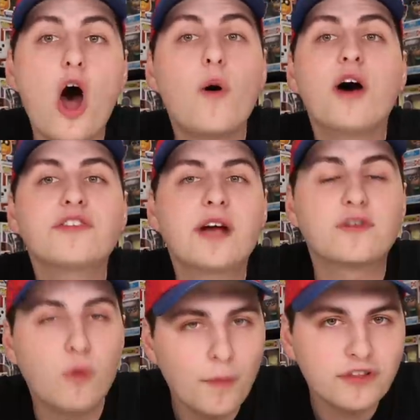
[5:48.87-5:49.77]
Oh, also
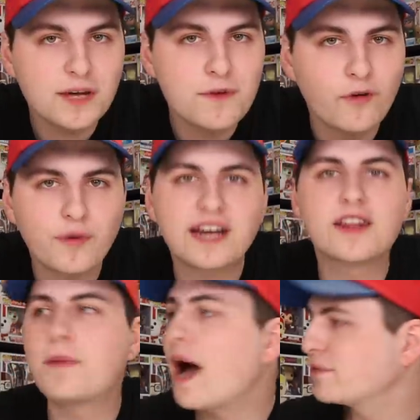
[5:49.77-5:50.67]
guys, one more thing before we get
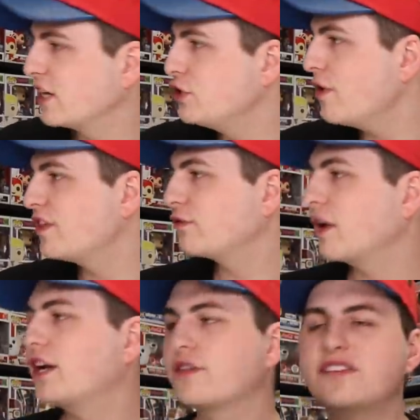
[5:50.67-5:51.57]
into the pops. I do have this
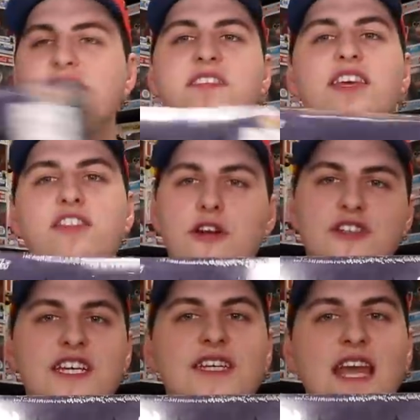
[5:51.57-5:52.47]
right here. This is the
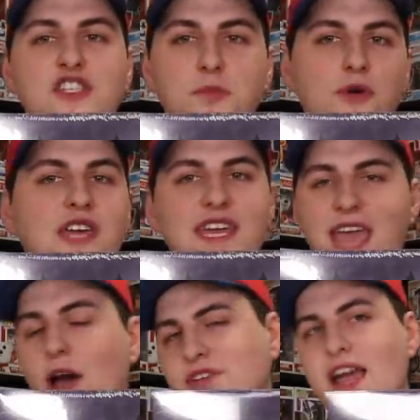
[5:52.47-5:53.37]
13-day spooky
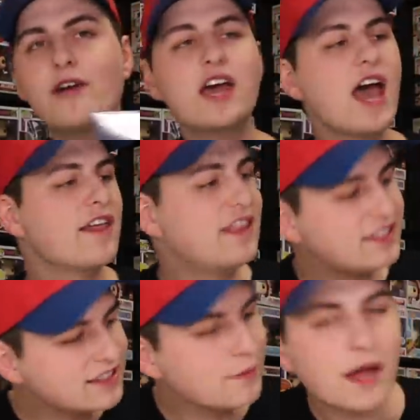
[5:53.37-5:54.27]
countdown.
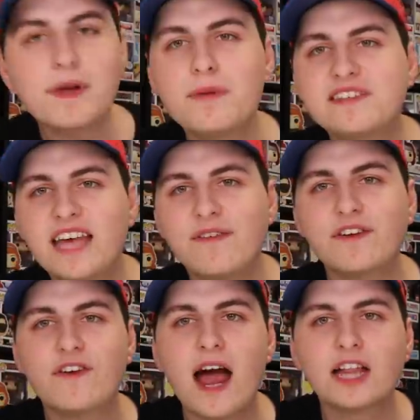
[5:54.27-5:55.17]
This is something I'm gonna be
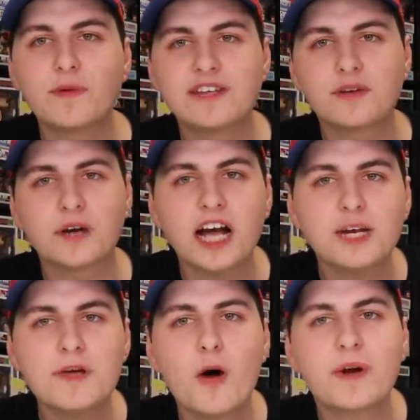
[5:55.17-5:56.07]
saving for Halloween, so we're not
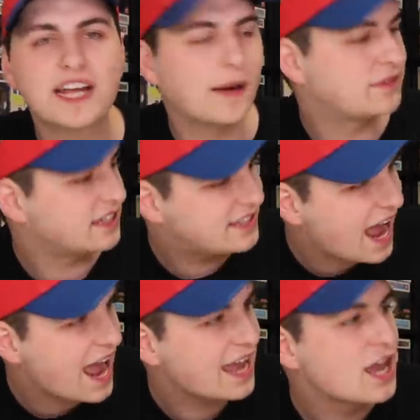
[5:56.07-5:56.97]
gonna be opening it up
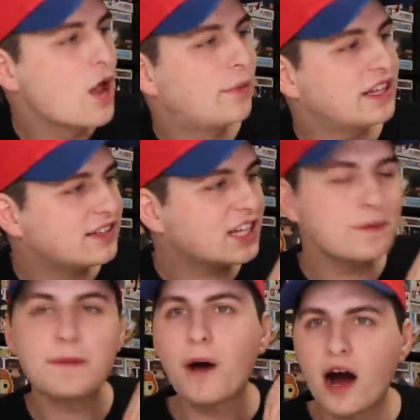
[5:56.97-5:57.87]
today, but this is
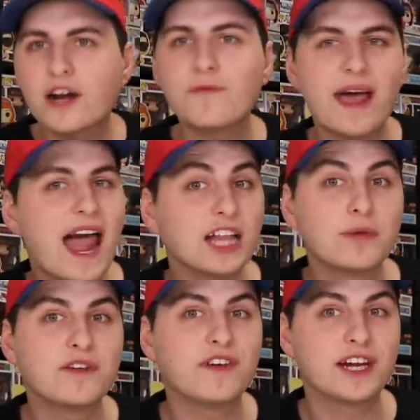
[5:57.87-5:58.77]
gonna be part of my
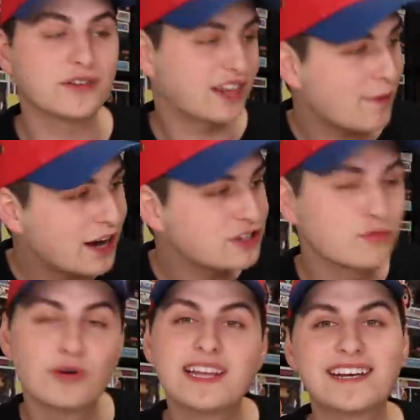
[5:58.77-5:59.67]
Halloween videos, and I'm
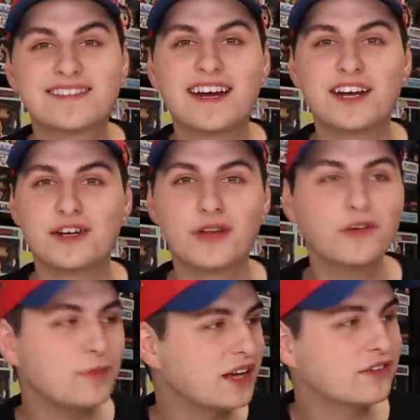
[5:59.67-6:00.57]
actually really excited to do
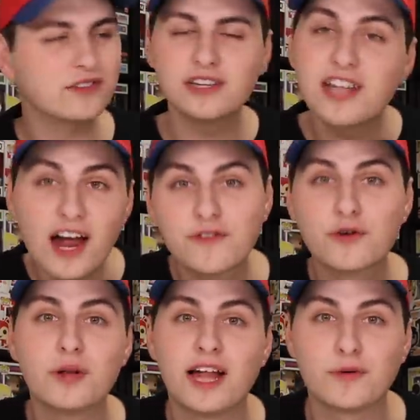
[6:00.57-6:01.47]
those because there's a lot
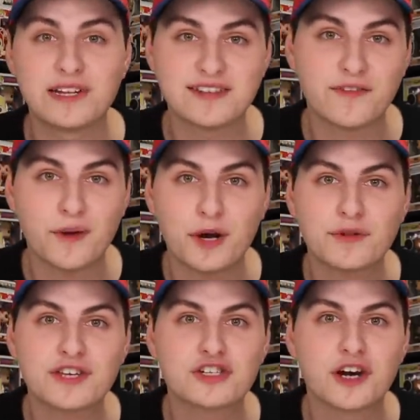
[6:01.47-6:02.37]
of cool Halloween stuff coming
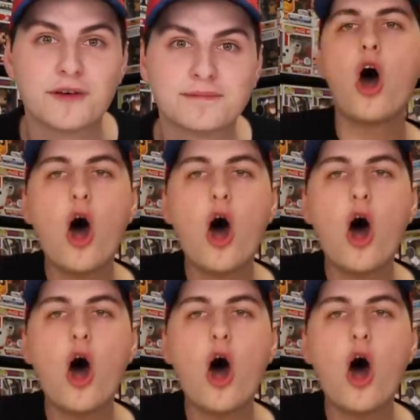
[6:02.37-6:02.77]
out this year.